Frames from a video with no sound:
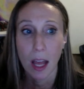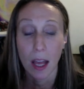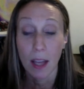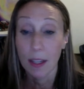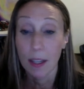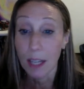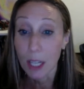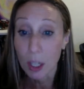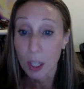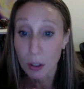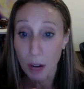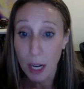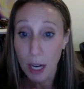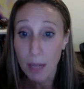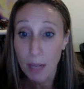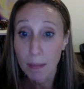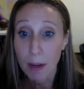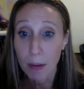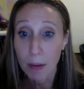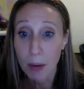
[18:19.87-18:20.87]
And I
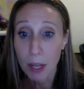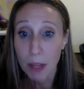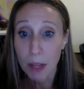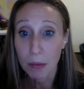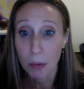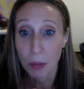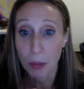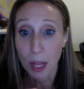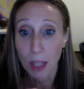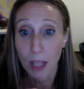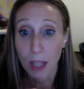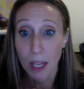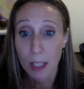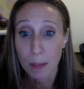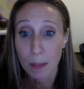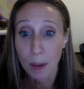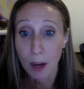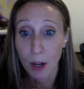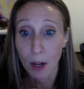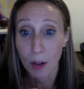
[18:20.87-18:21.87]
cried my way through that
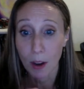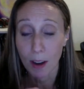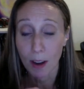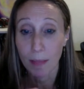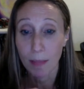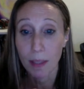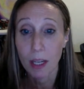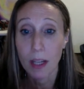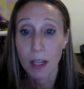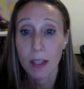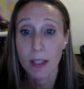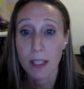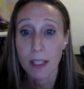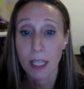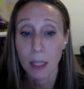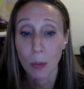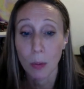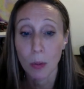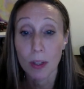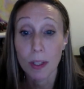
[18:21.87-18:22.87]
last paragraph because
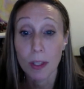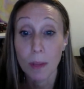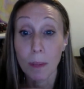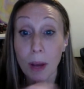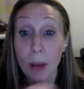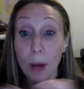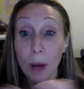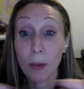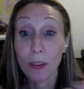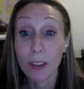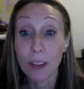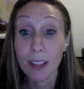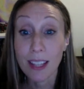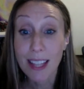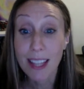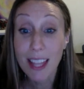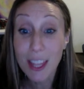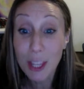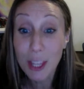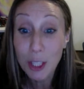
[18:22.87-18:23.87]
it was about
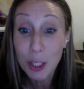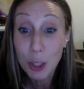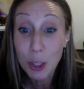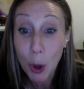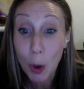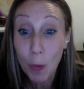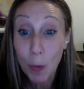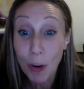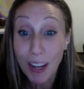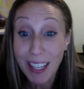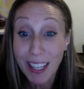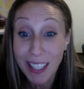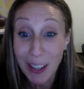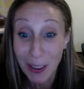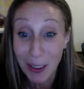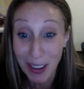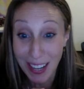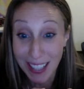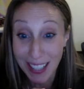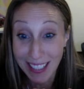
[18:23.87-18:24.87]
the Torah in
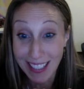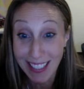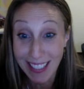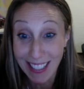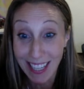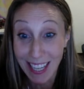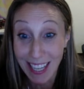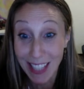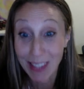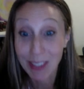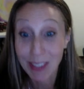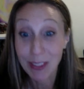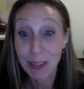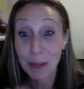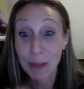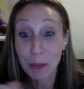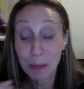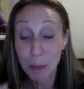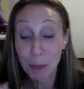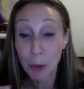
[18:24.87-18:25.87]
our hands today.
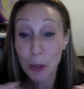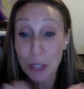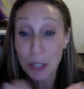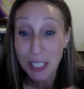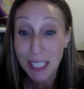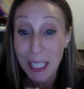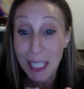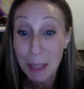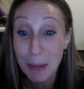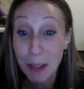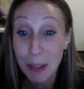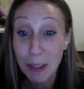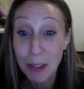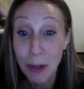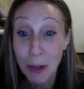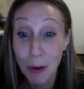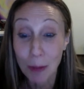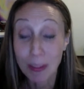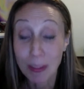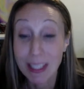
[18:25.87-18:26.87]
Moshe kibel
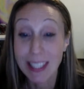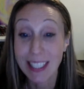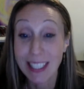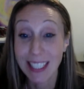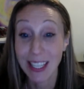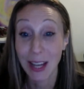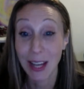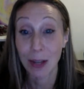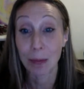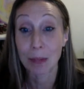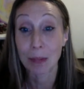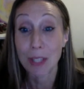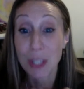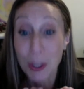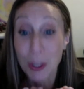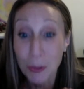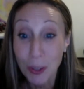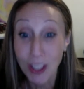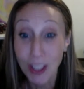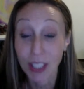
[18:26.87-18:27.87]
Torah misinai,
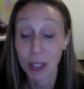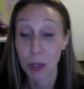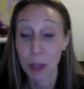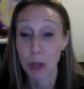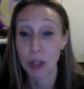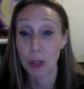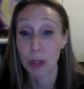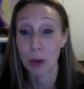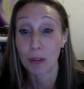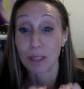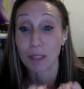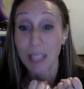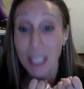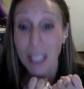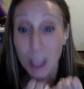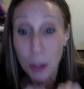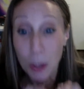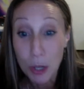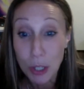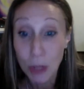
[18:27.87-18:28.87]
misarel Yoshua, vel
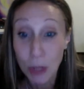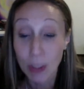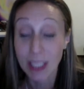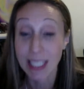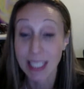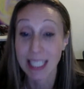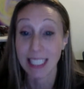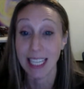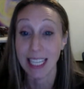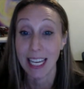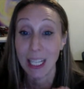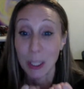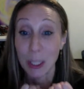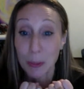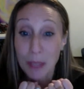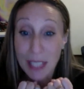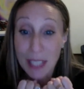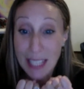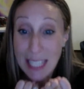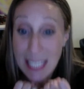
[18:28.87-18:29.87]
Yoshua lezakenu,
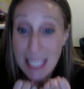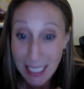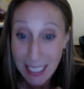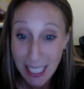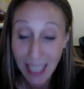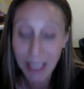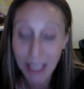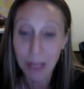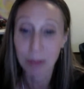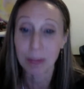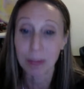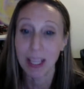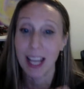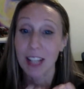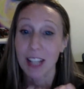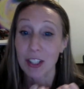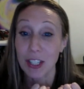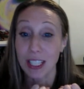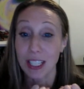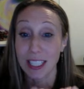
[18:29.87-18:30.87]
zakenim
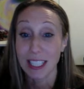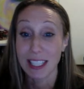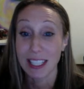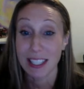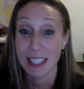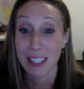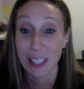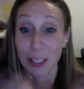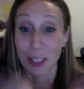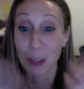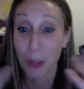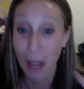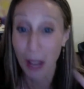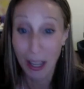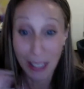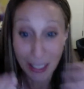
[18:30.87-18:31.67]
lanchik nesasagdol.